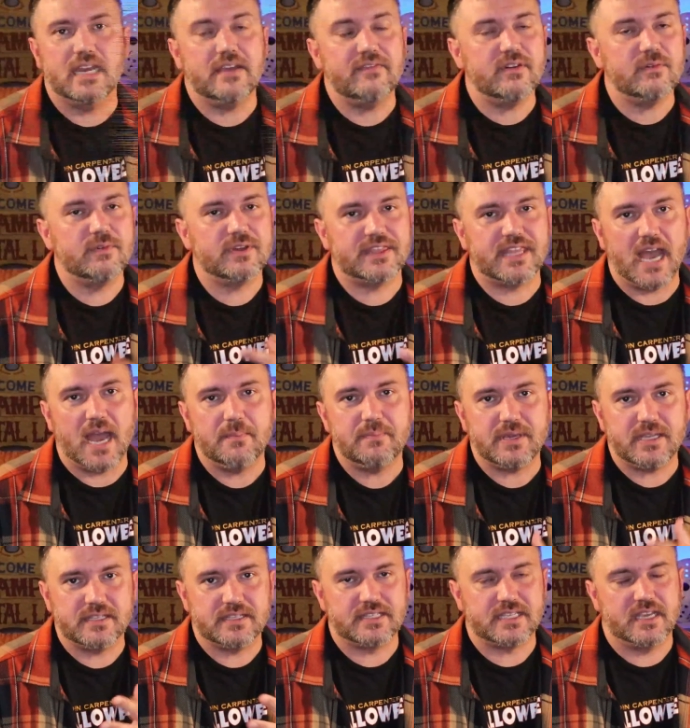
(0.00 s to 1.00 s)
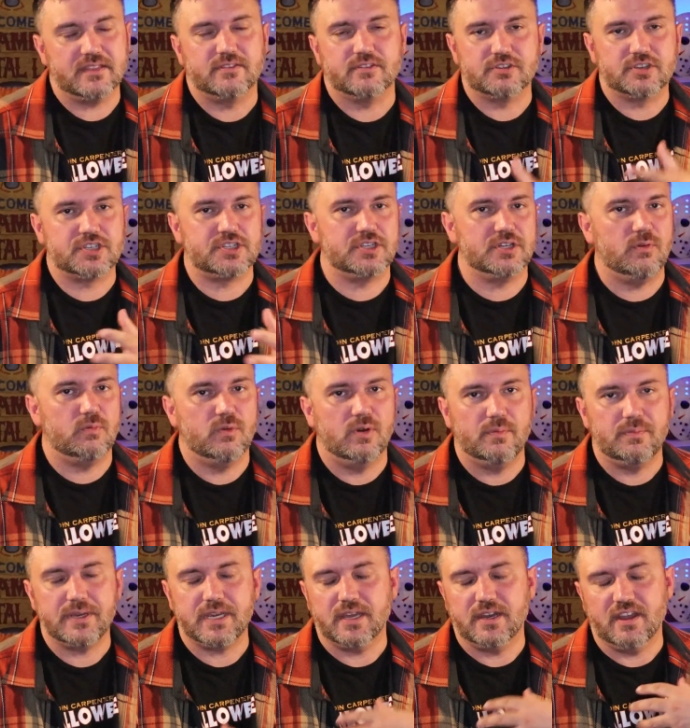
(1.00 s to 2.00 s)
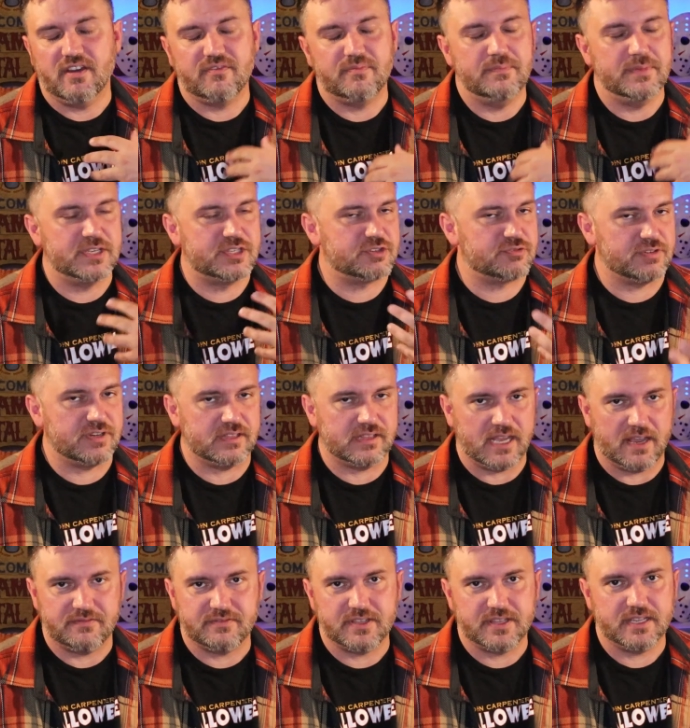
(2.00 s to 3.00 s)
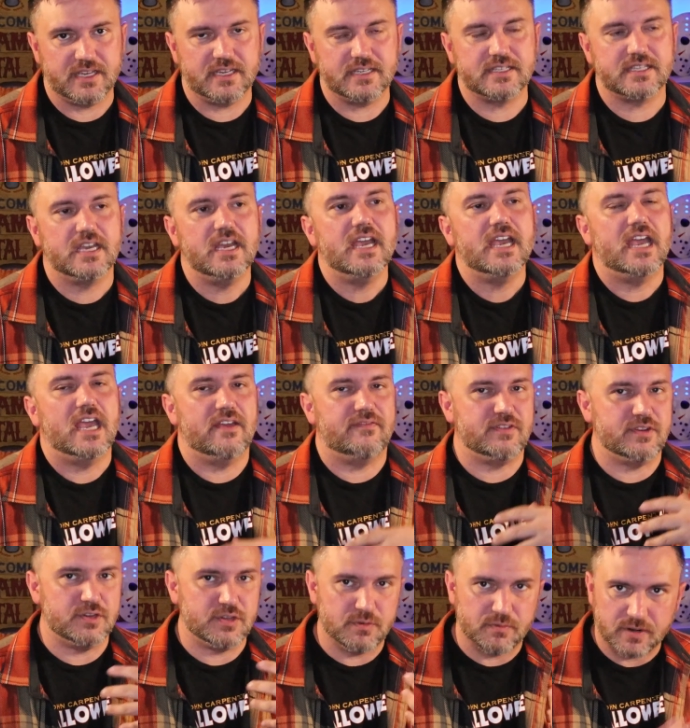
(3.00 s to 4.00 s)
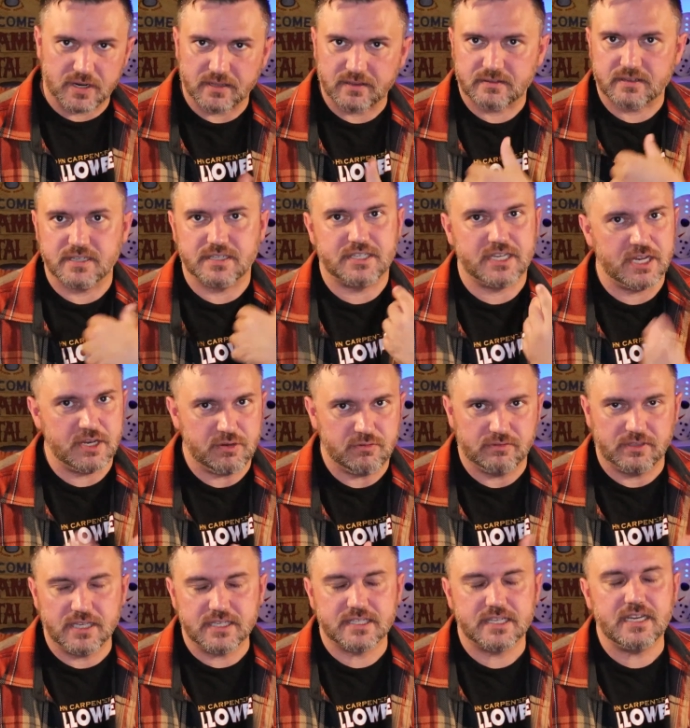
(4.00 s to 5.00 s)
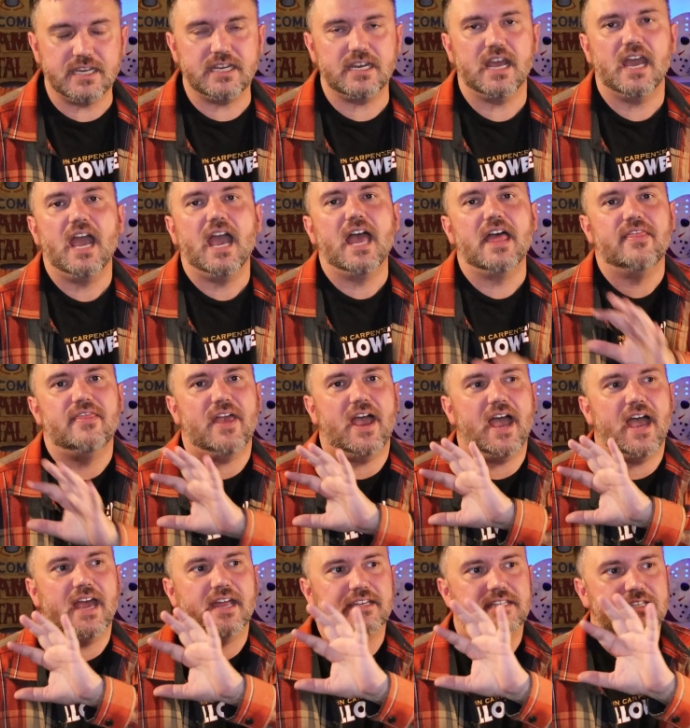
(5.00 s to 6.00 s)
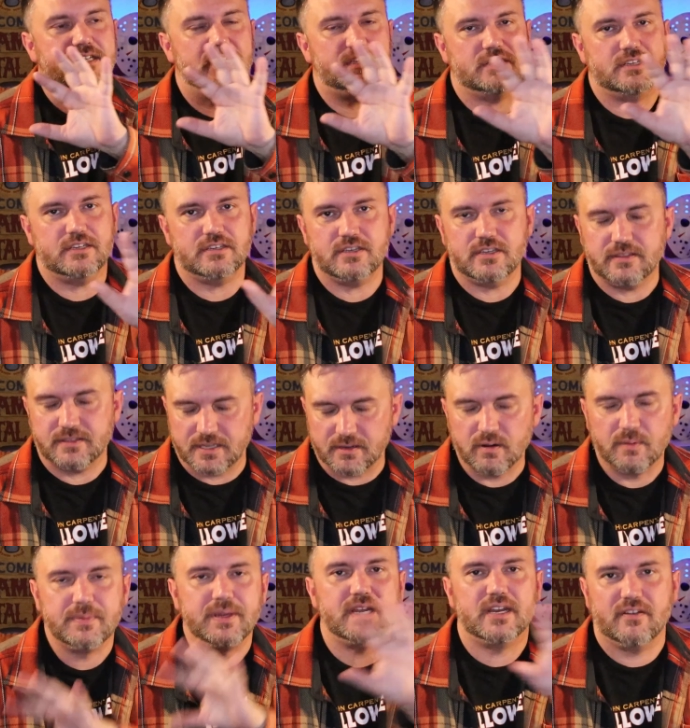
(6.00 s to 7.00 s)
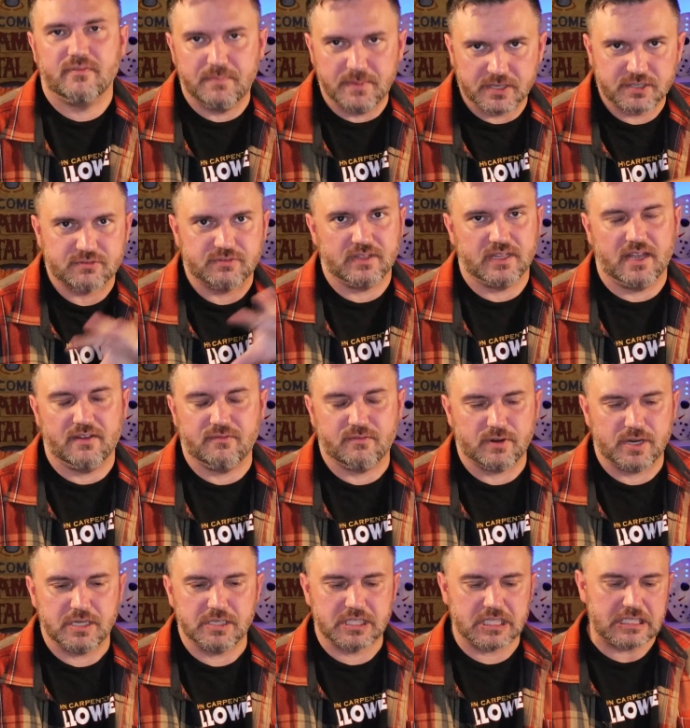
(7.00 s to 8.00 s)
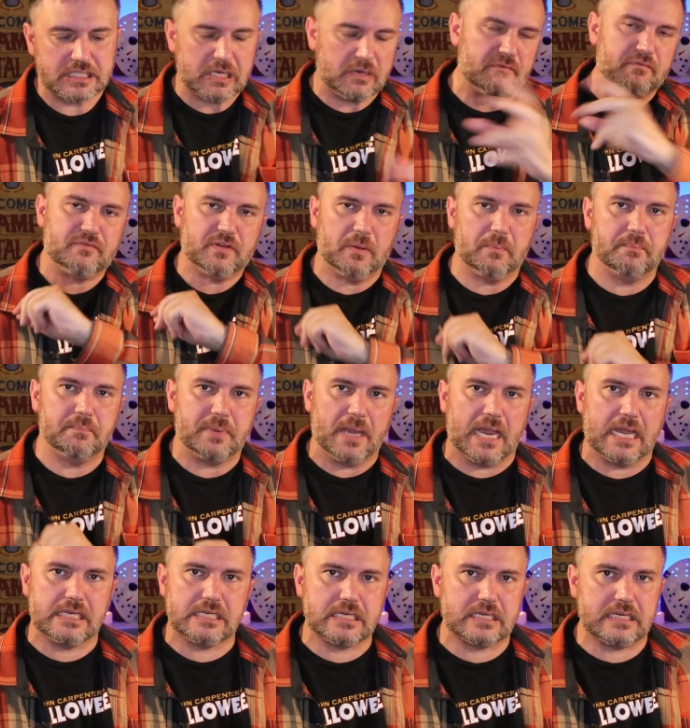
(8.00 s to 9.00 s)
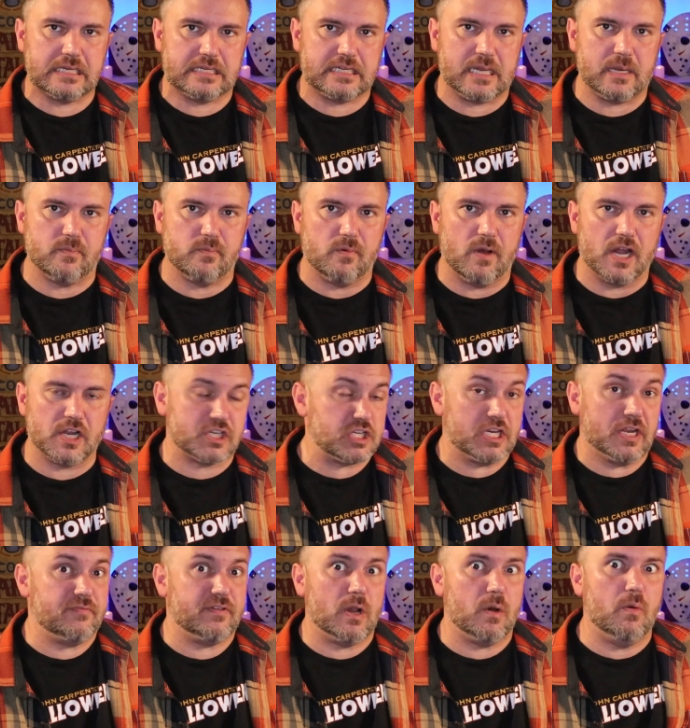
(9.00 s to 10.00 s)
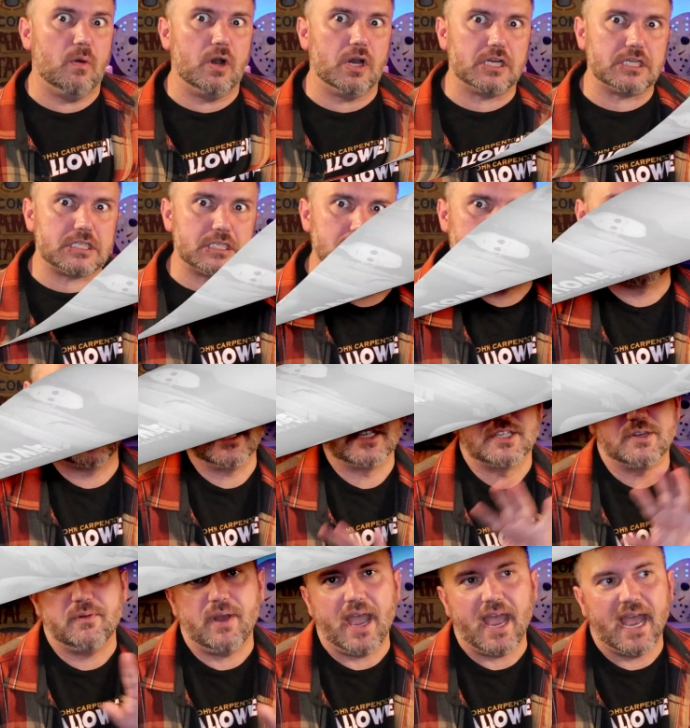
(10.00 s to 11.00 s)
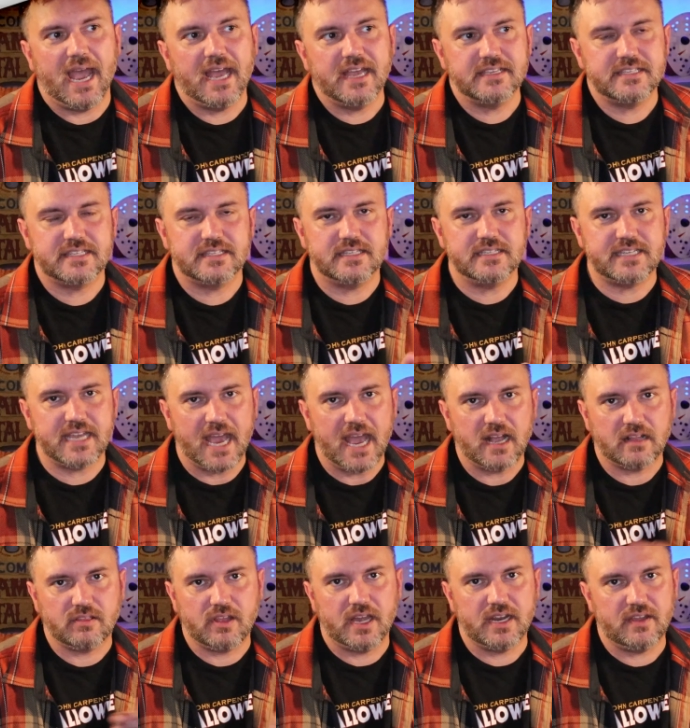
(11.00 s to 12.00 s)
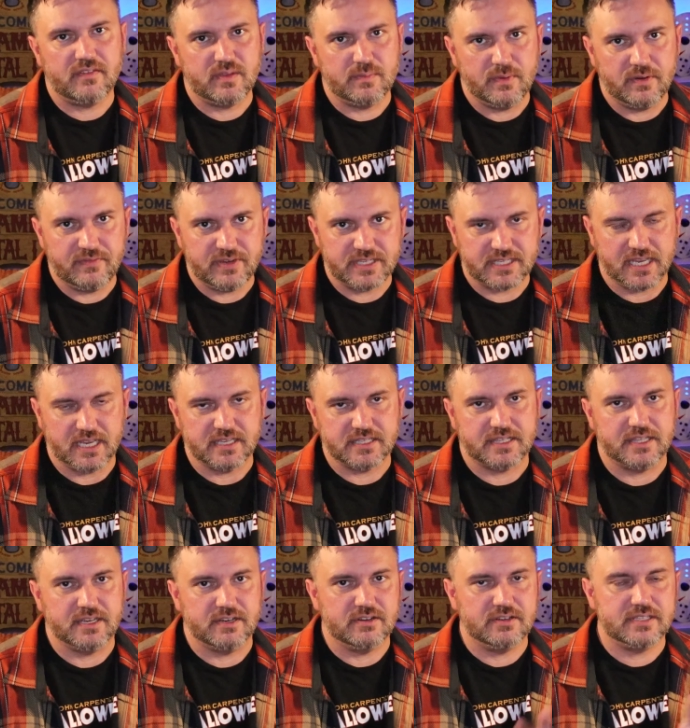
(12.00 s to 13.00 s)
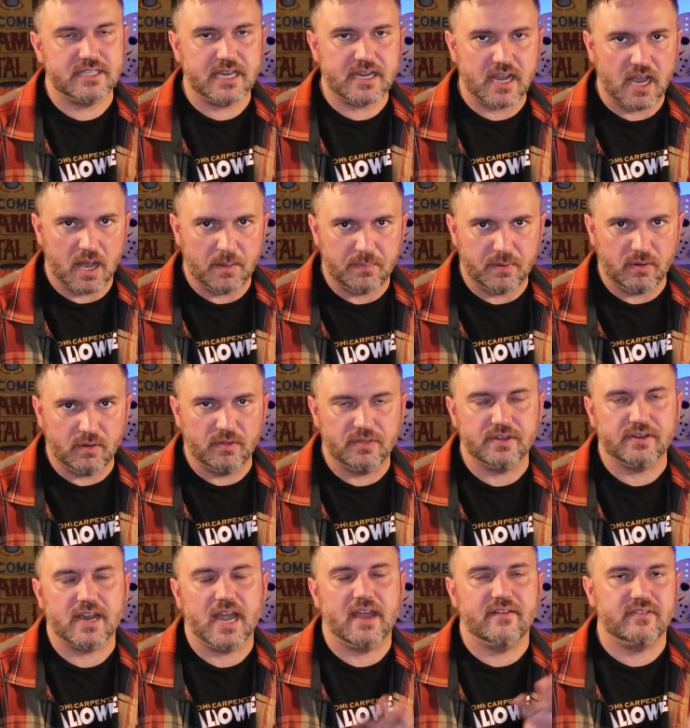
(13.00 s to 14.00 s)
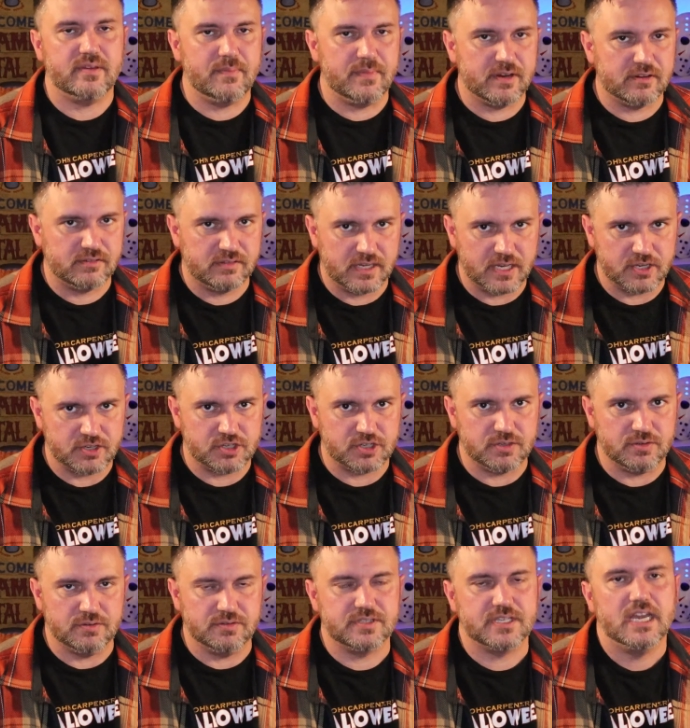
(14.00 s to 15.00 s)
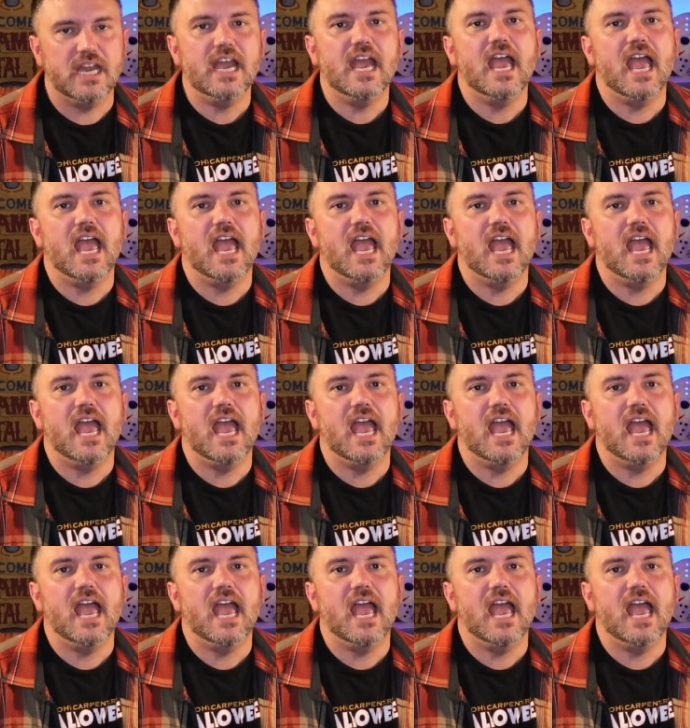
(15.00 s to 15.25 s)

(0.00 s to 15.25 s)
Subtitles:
And even with that being said, there still will be enough mystery left to this. If you do want to continue listening, that there will be enough mystery left for you. So don't feel bad. You can keep watching if you want. Okay, so as the tagline of the movie says, there is a couple, they're having marital issues,